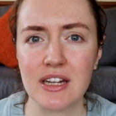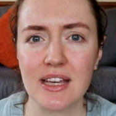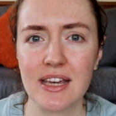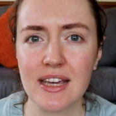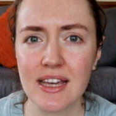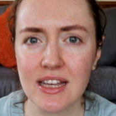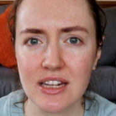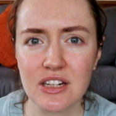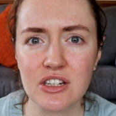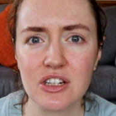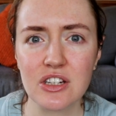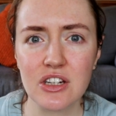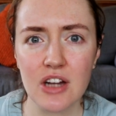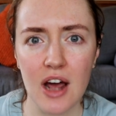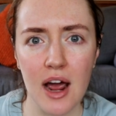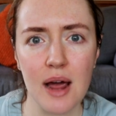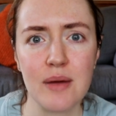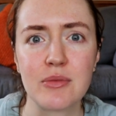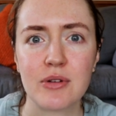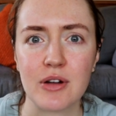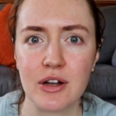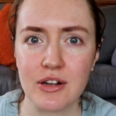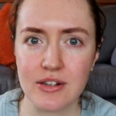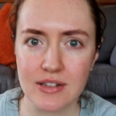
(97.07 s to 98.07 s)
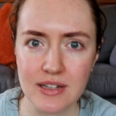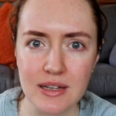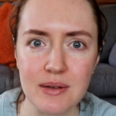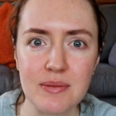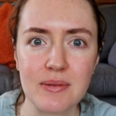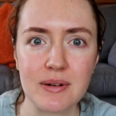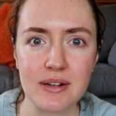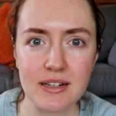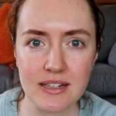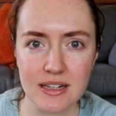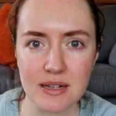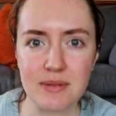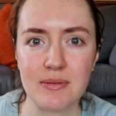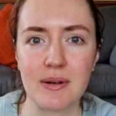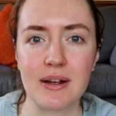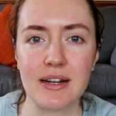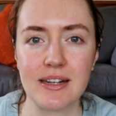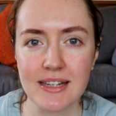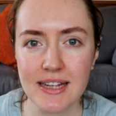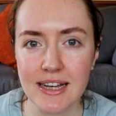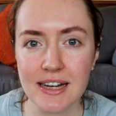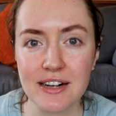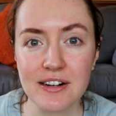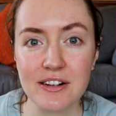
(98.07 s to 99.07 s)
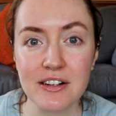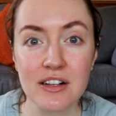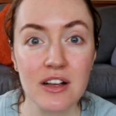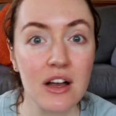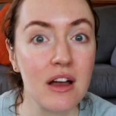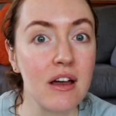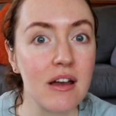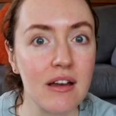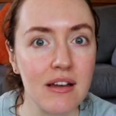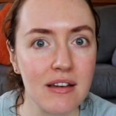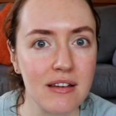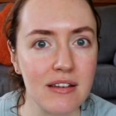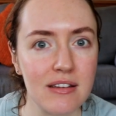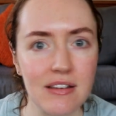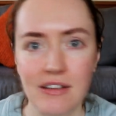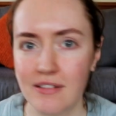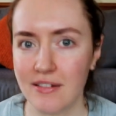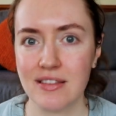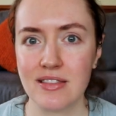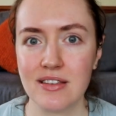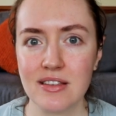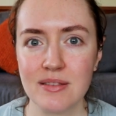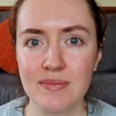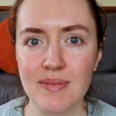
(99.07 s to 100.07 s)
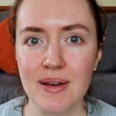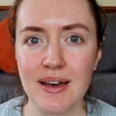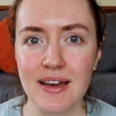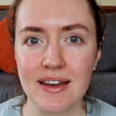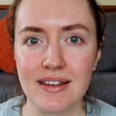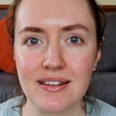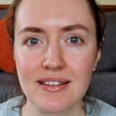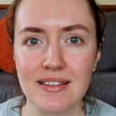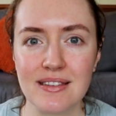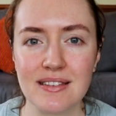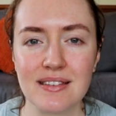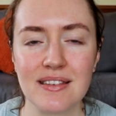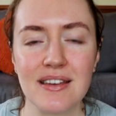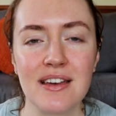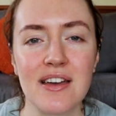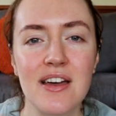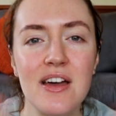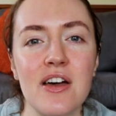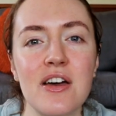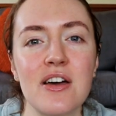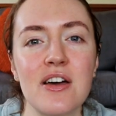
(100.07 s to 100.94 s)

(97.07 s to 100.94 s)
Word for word: and each time you'll go deeper and deeper until you're in the splits.